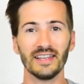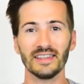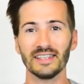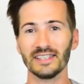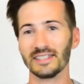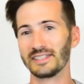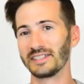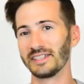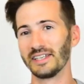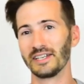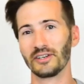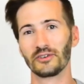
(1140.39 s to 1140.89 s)

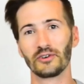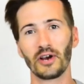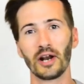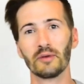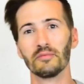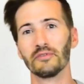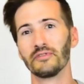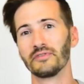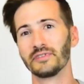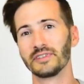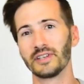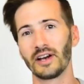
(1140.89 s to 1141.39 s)
this
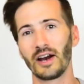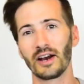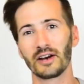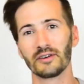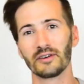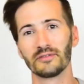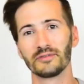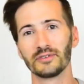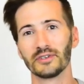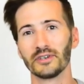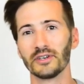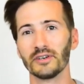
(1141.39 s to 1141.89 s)
incredible
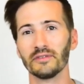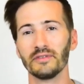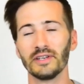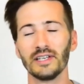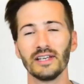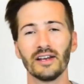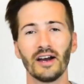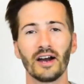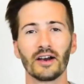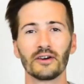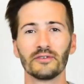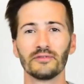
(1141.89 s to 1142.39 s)
photographer or
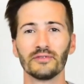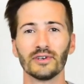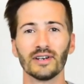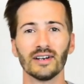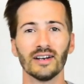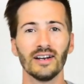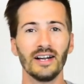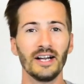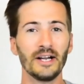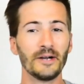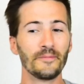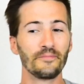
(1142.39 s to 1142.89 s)
videographer.